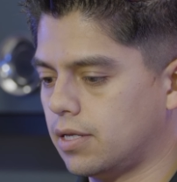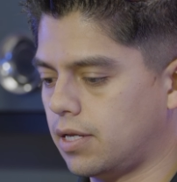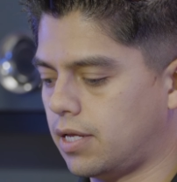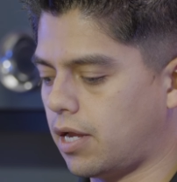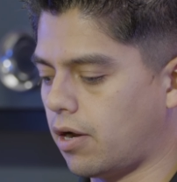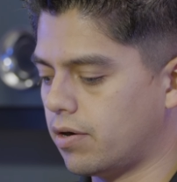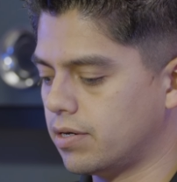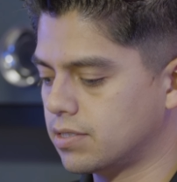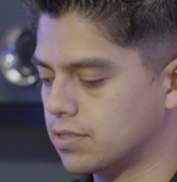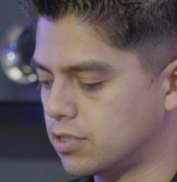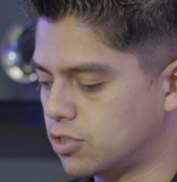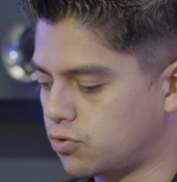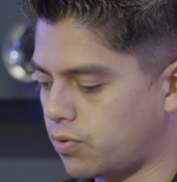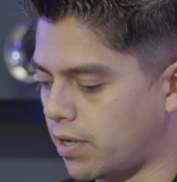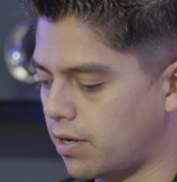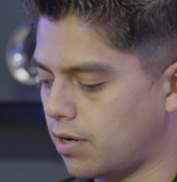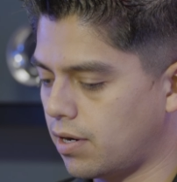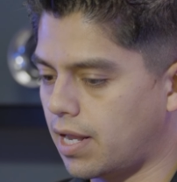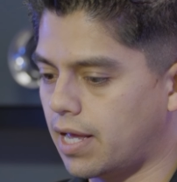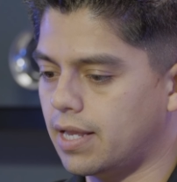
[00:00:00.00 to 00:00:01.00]
carries a
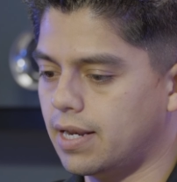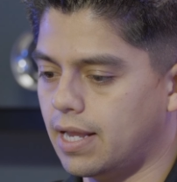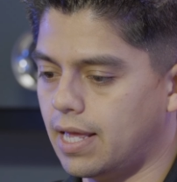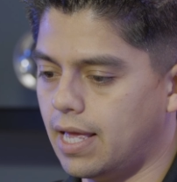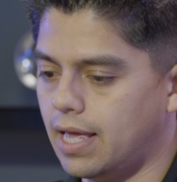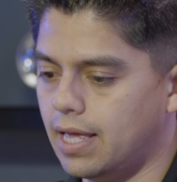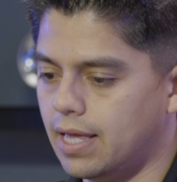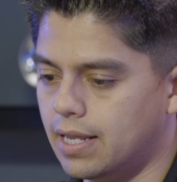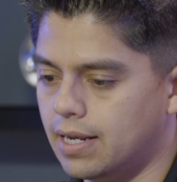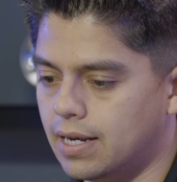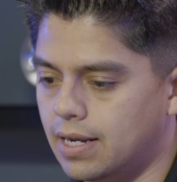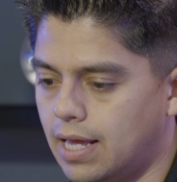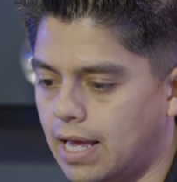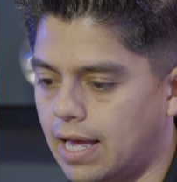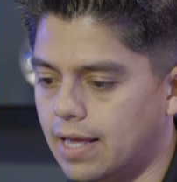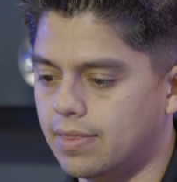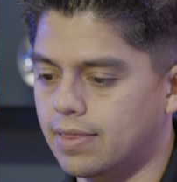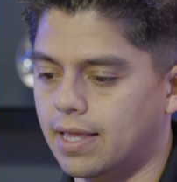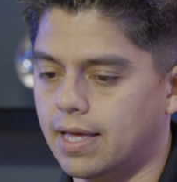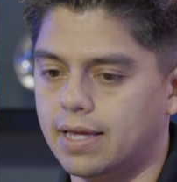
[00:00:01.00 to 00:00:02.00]
straighter line in
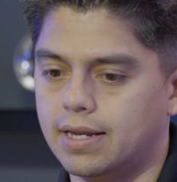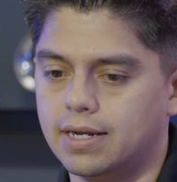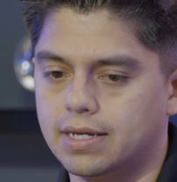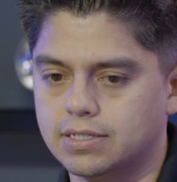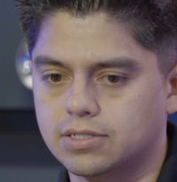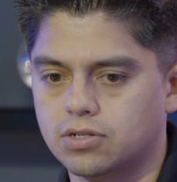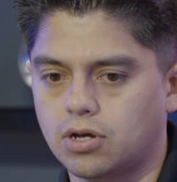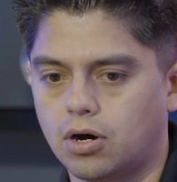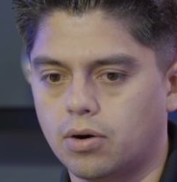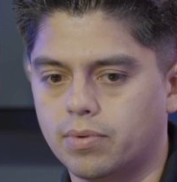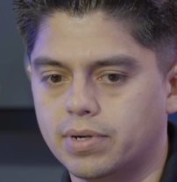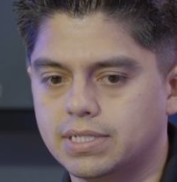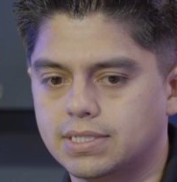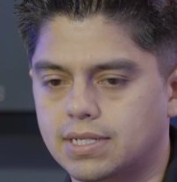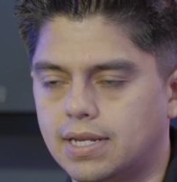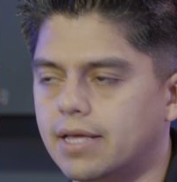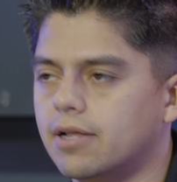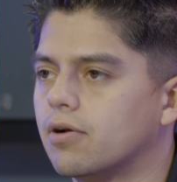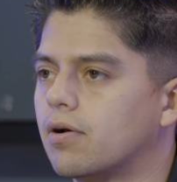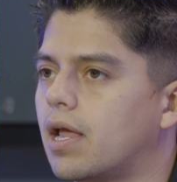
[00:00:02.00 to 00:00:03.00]
and then is always
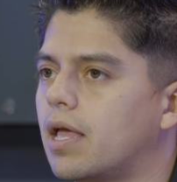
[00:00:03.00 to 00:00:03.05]
later